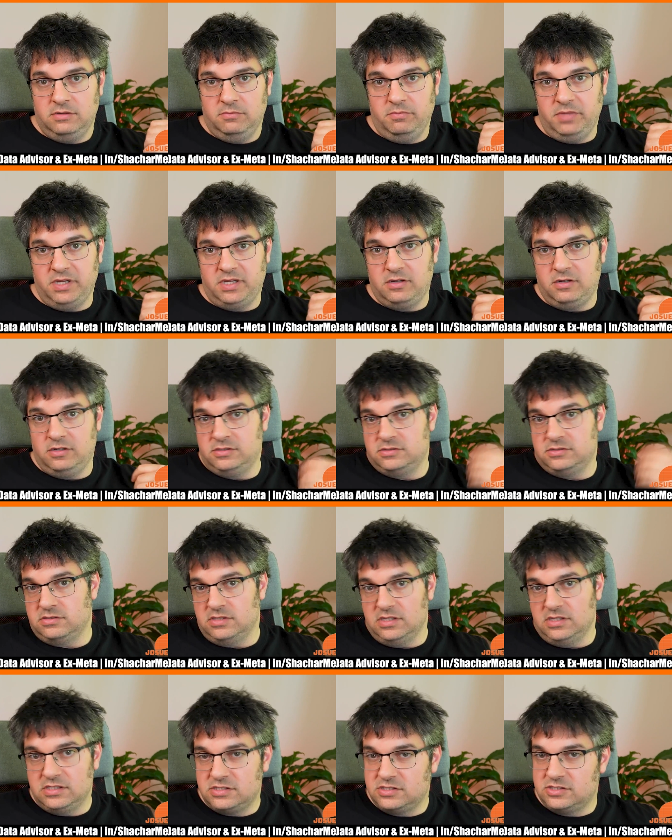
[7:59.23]
because
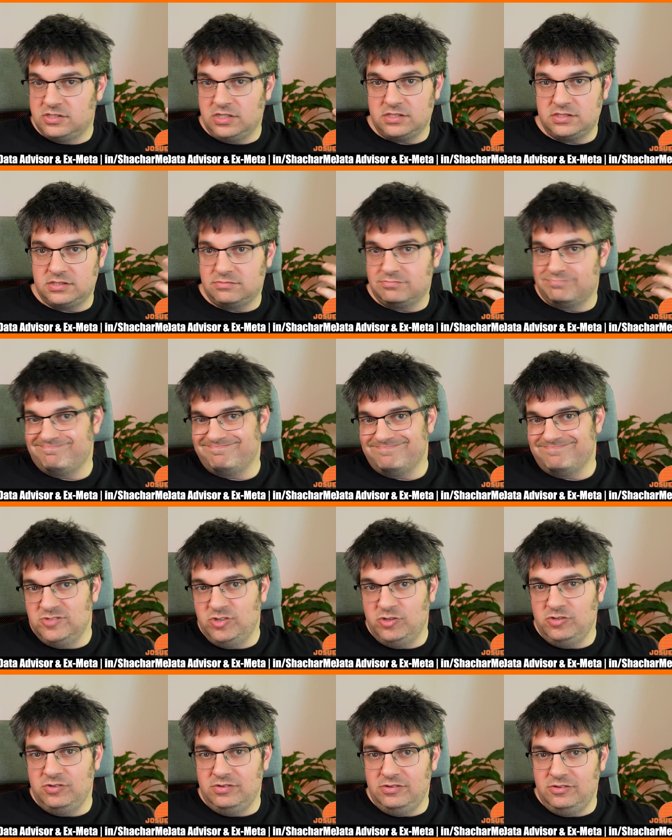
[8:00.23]
it's just
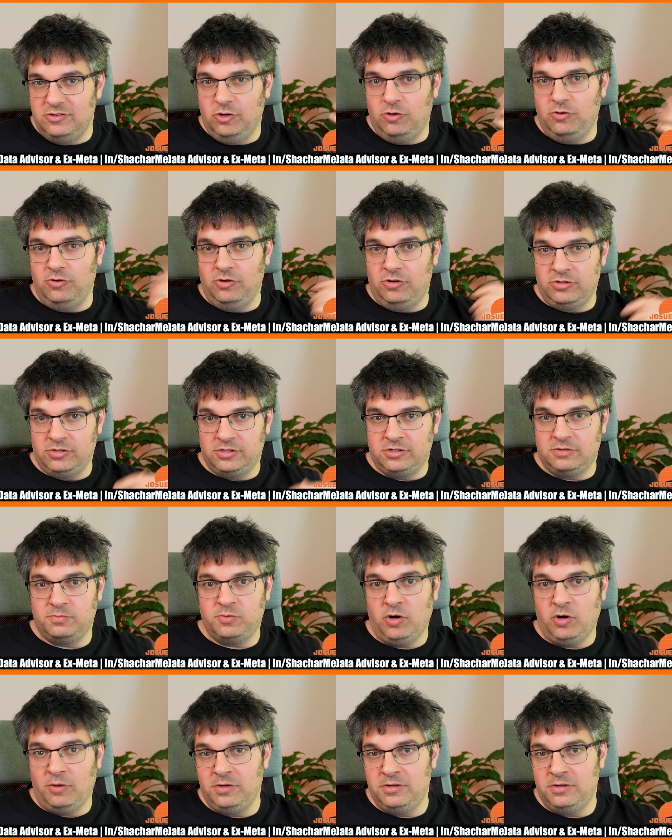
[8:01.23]
no longer a
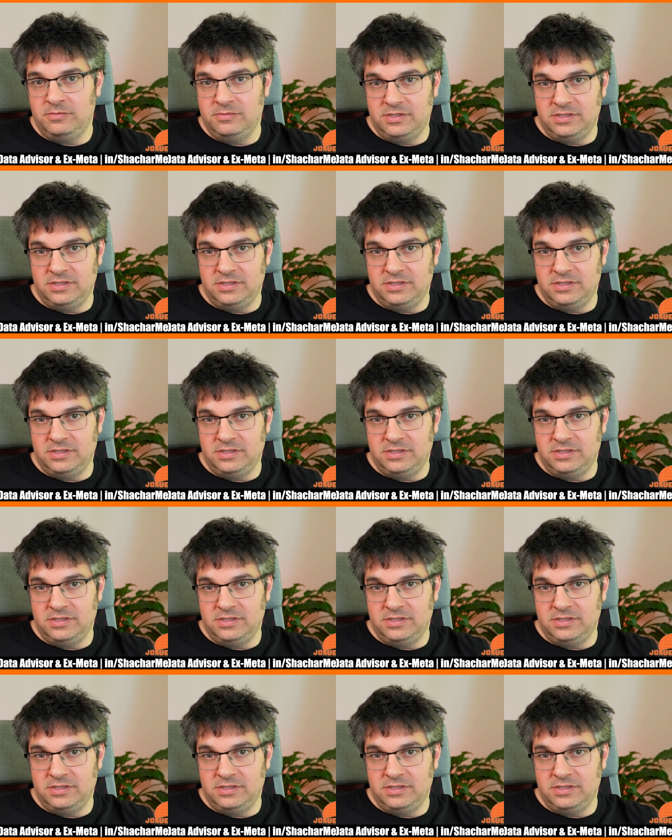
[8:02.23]
problem,